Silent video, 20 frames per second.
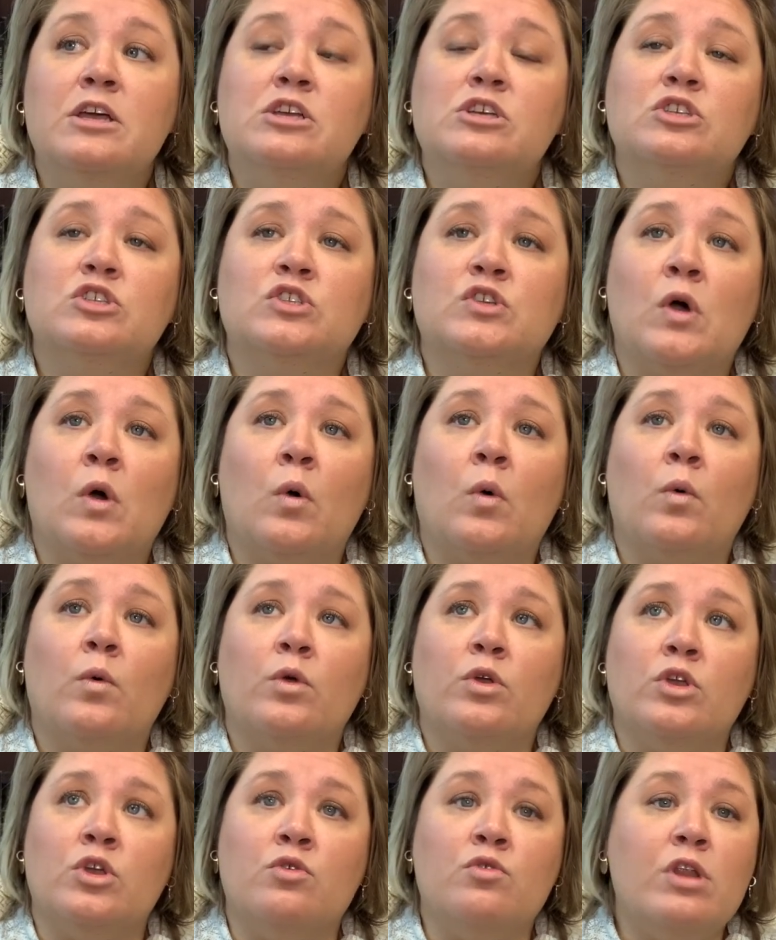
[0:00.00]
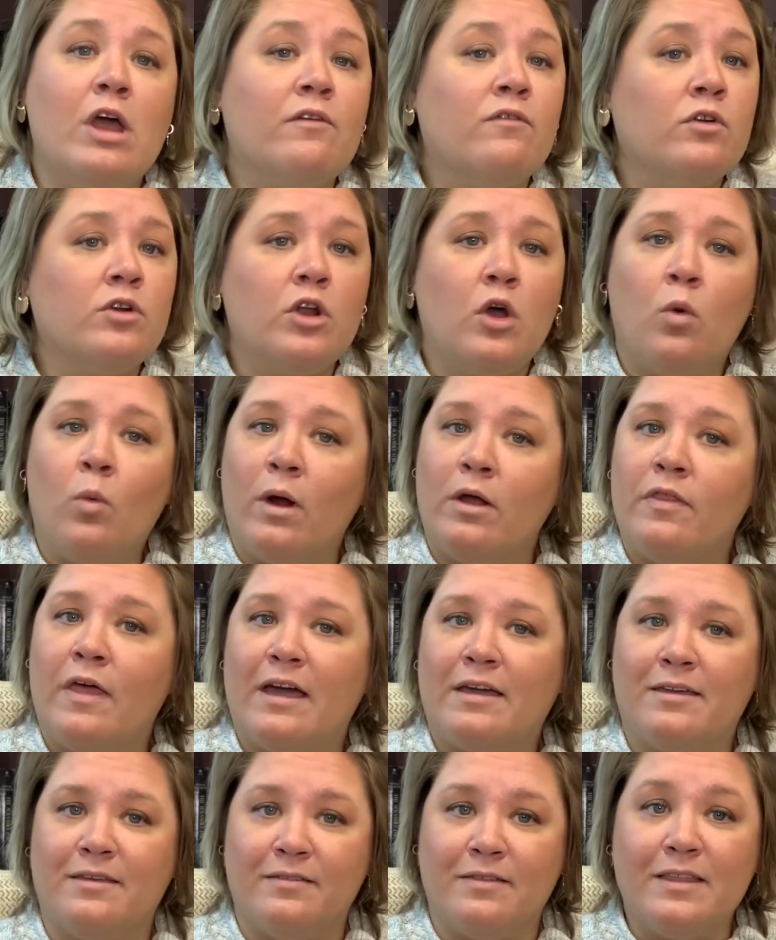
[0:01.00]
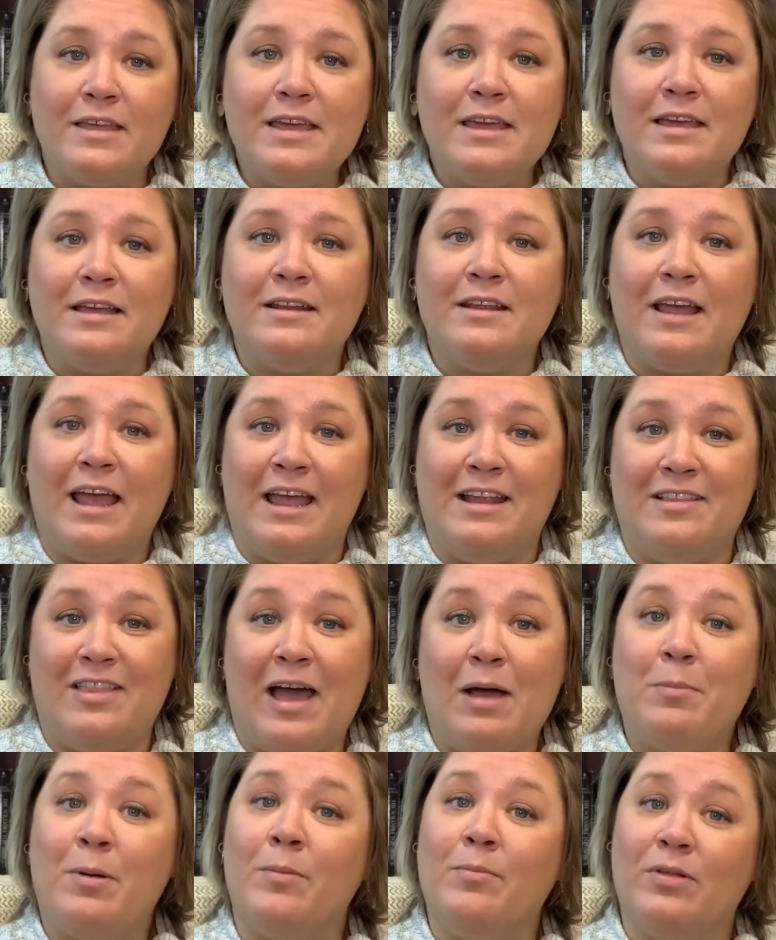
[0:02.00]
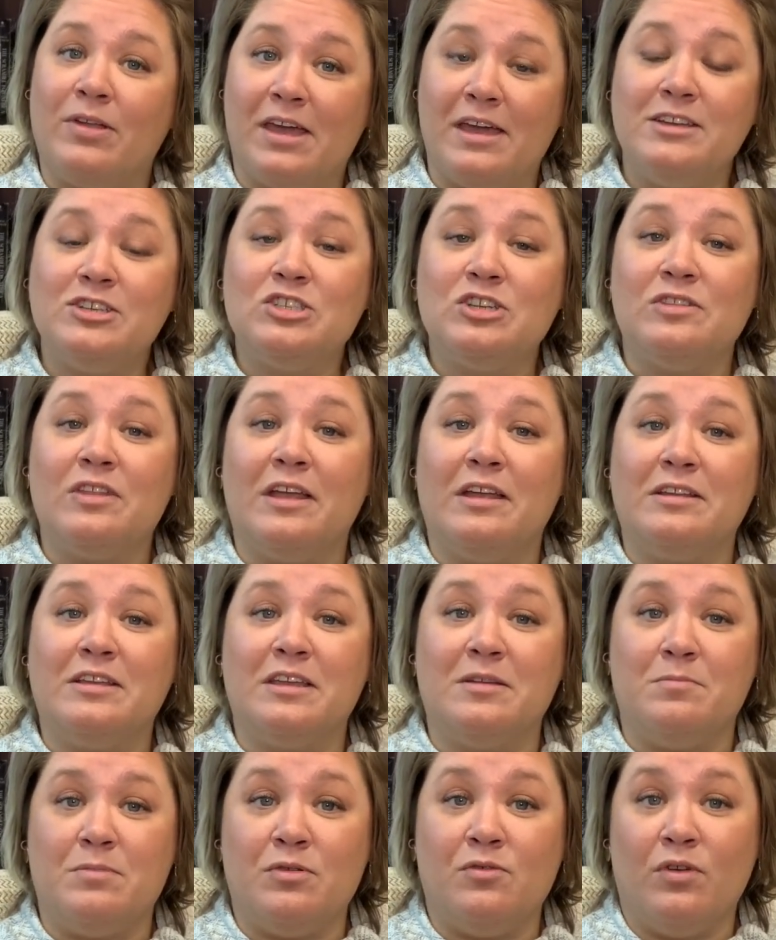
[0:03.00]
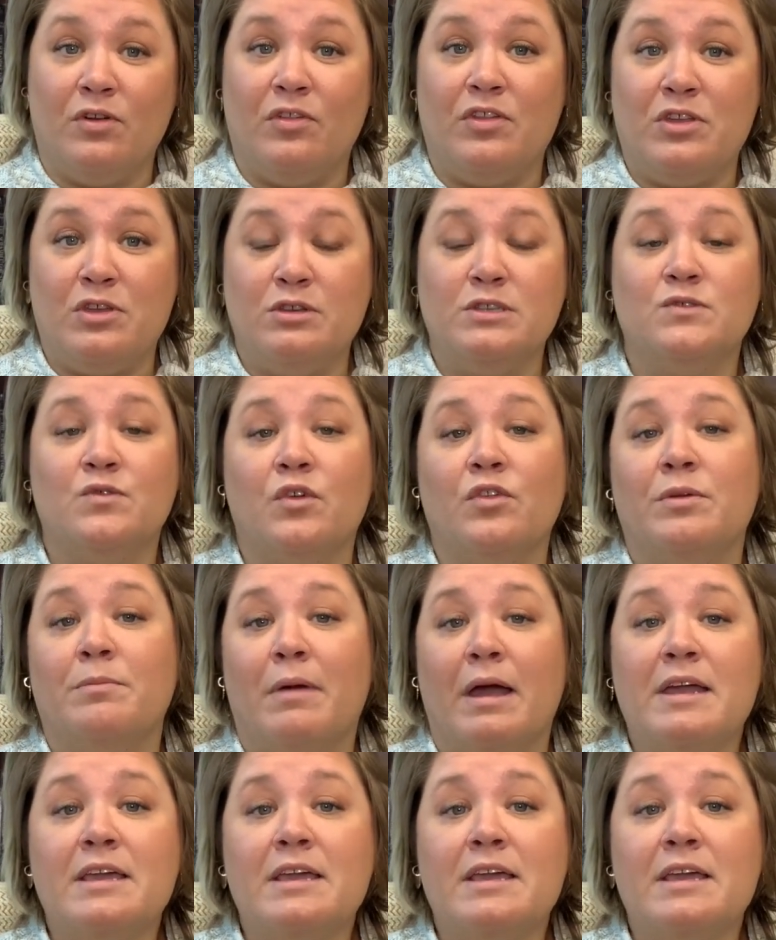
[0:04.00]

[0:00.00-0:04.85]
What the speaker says: So you never know where that can lead, and that publication then can be really useful. In my